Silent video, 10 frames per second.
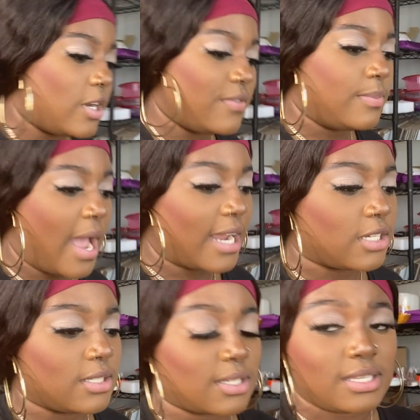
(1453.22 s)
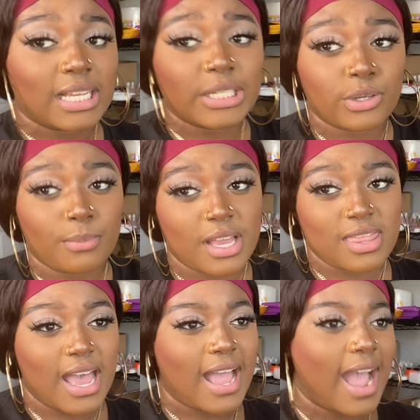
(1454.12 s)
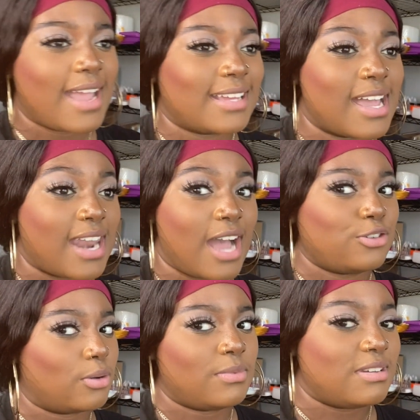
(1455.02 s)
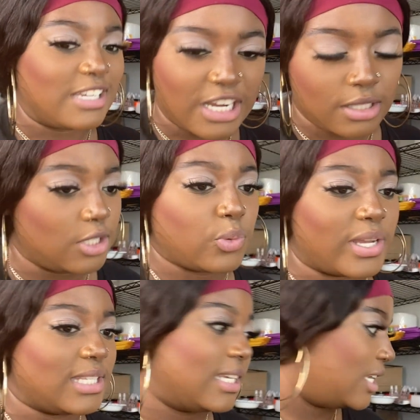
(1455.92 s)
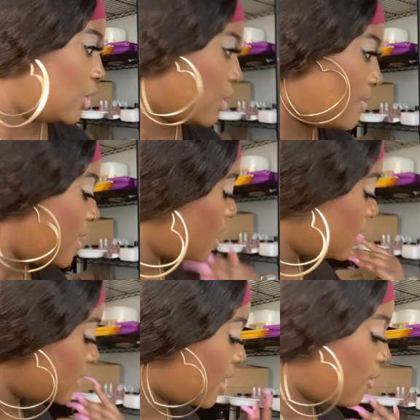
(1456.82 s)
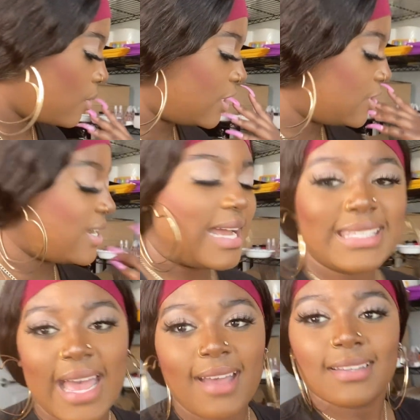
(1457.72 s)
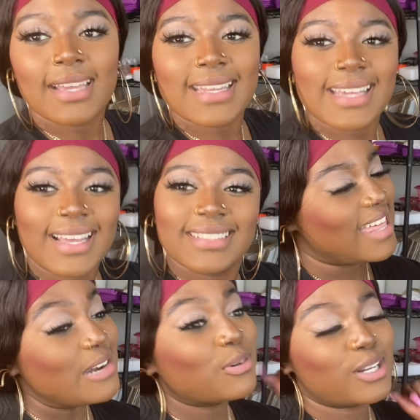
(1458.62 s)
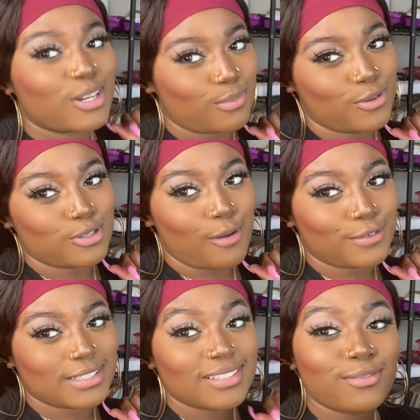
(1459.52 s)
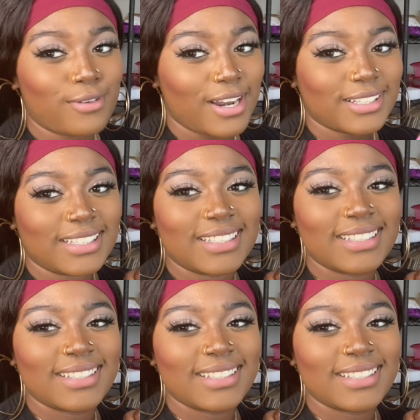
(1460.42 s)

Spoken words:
of these packages because he can do them like that. I cannot do them nearly as quick as he can do them. So we're to show you guys that, and yeah, then we're gonna go to the post office finally.